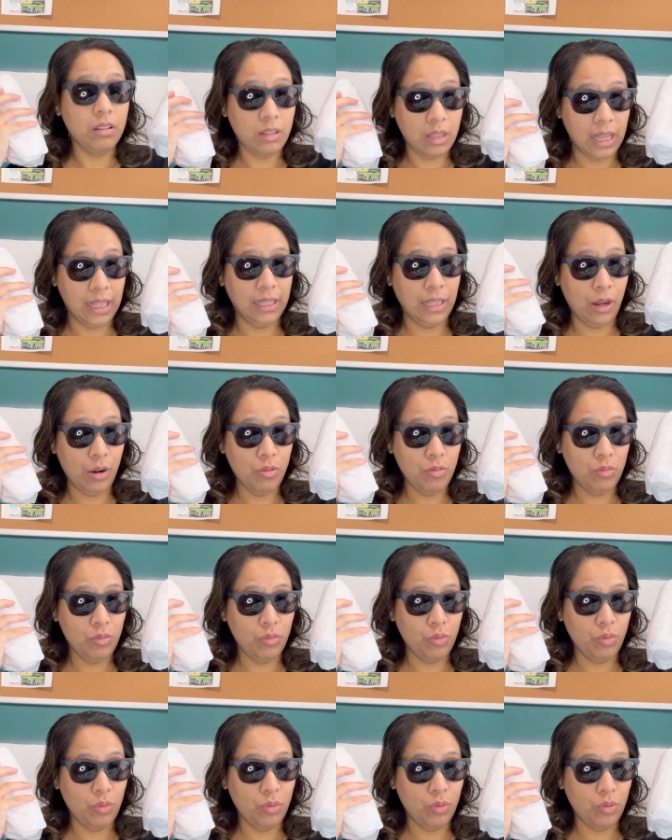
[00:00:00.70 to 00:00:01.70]
Hello?
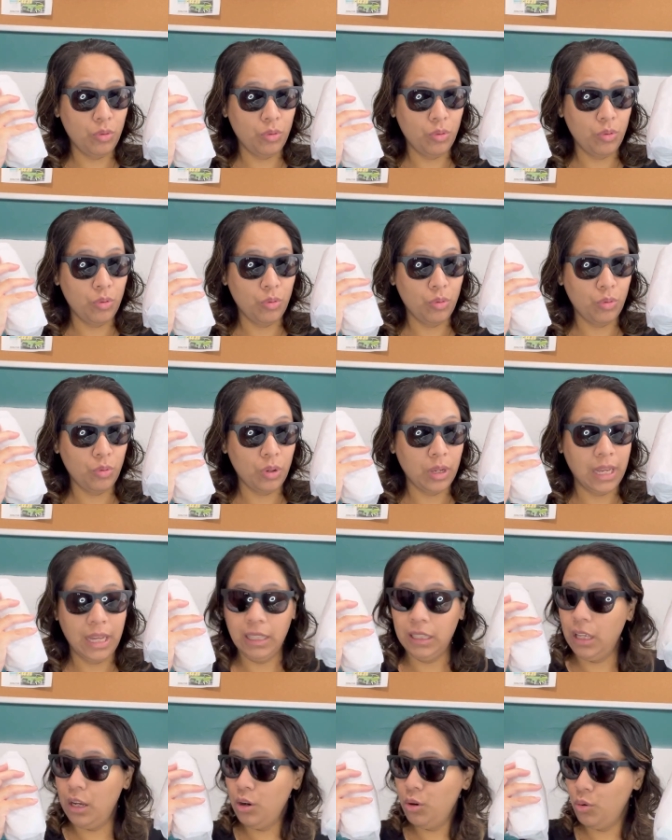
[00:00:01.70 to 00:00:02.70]

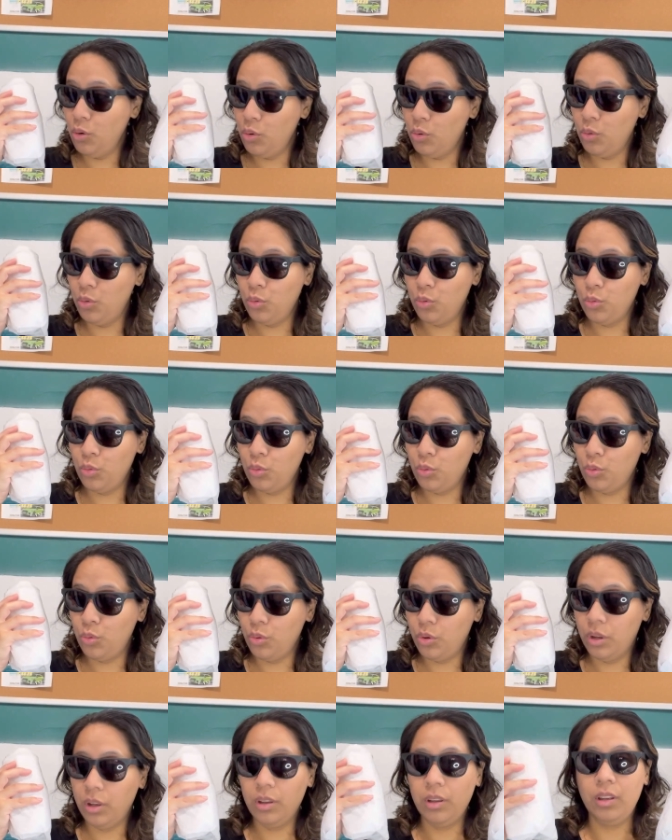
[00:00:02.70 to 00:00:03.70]
Hello?
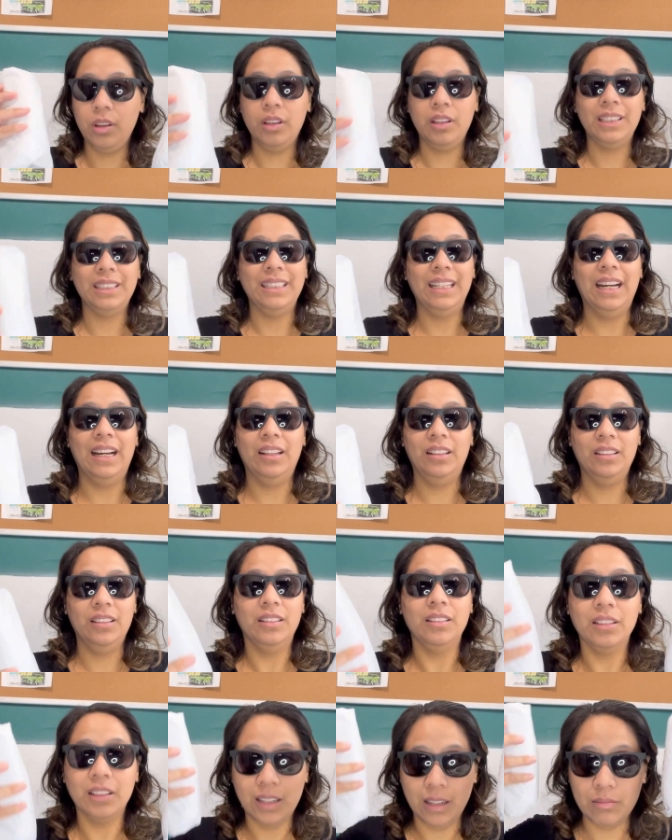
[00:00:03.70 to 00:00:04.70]
Yeah,
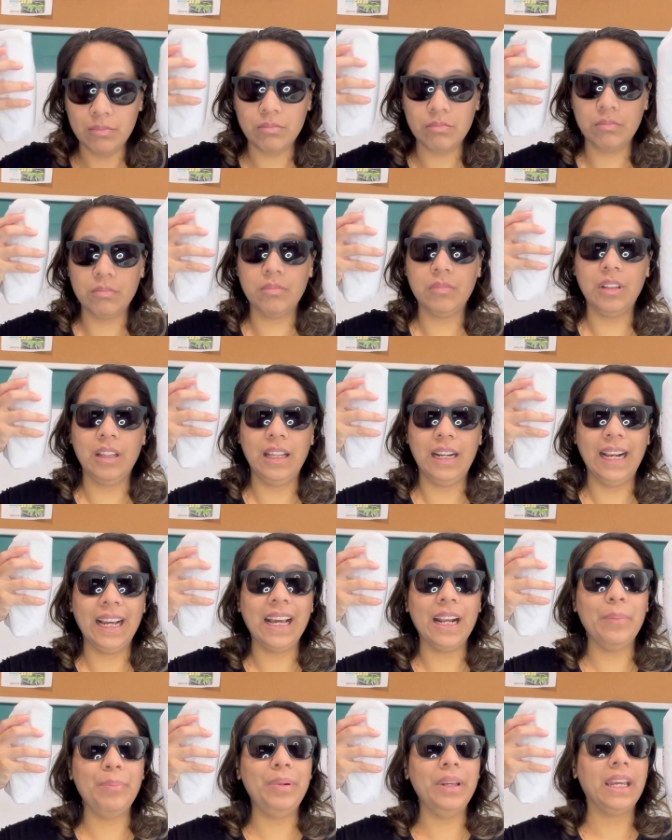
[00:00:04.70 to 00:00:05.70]
look. And I
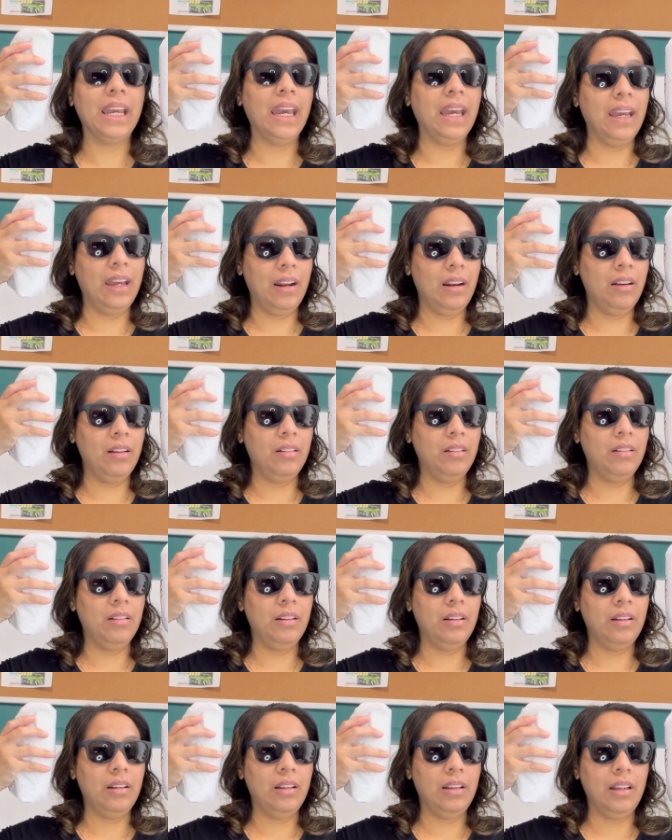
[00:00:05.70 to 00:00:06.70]
got a big head.
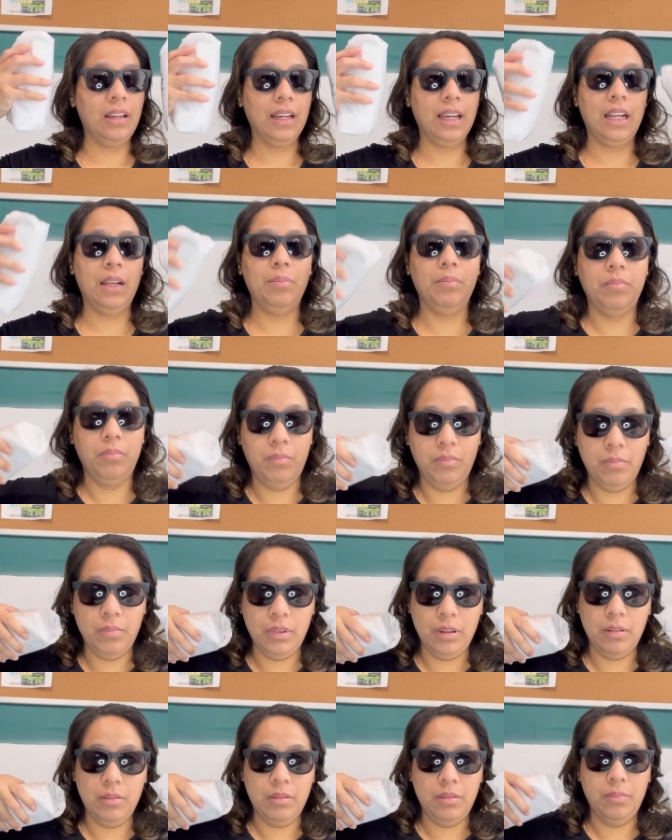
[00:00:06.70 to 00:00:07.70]
I got
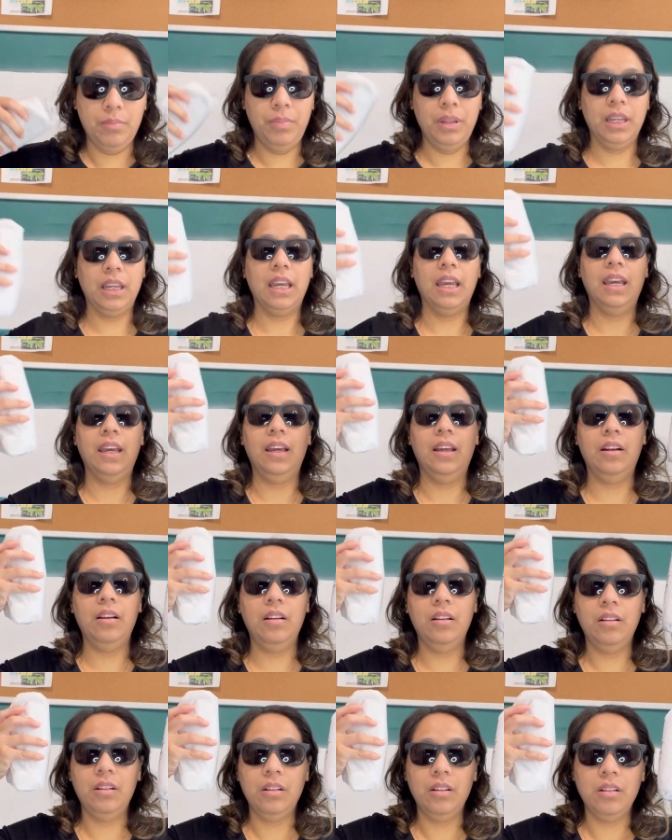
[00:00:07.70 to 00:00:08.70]
a big head.
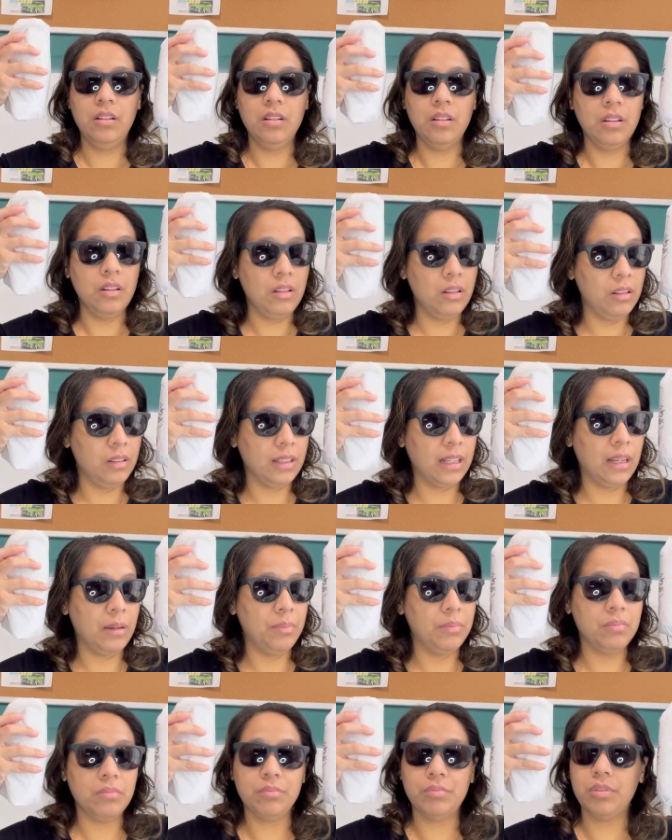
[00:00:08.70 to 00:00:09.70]
Look how
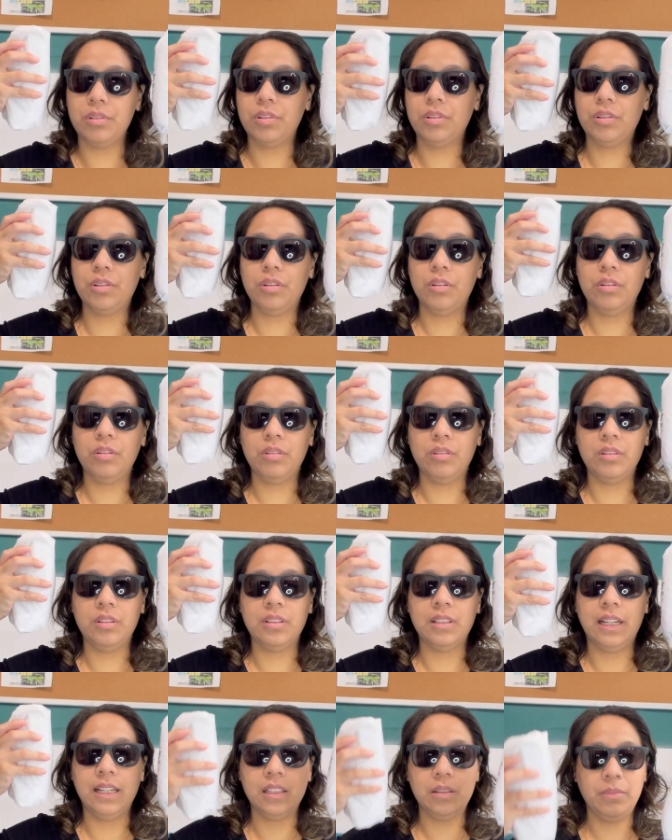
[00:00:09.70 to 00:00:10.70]

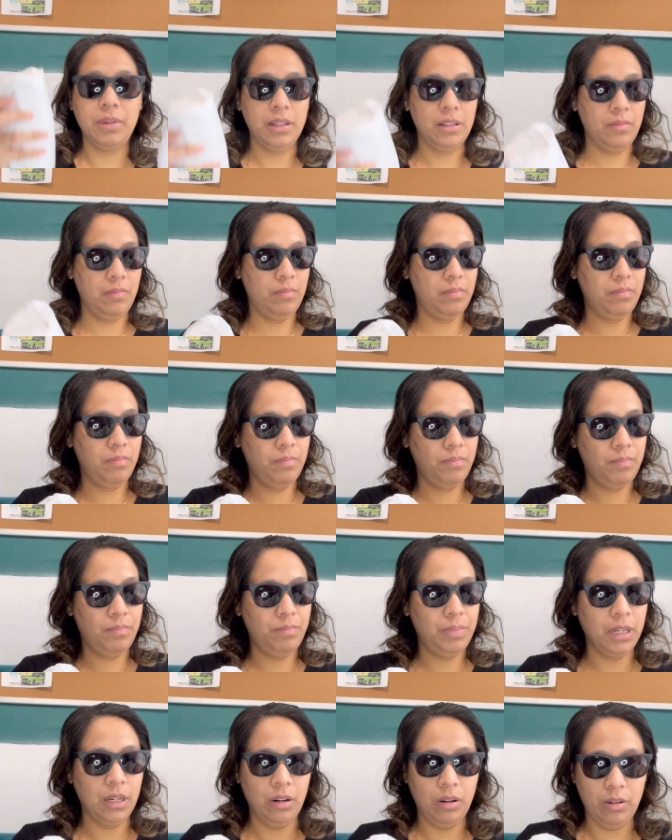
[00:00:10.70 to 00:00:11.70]
size of my
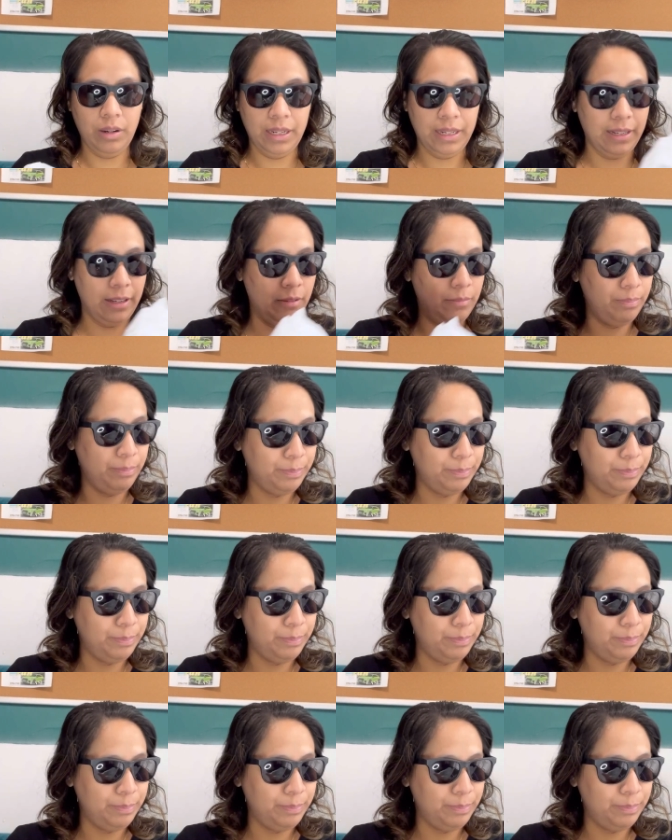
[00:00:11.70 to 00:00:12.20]
big old head.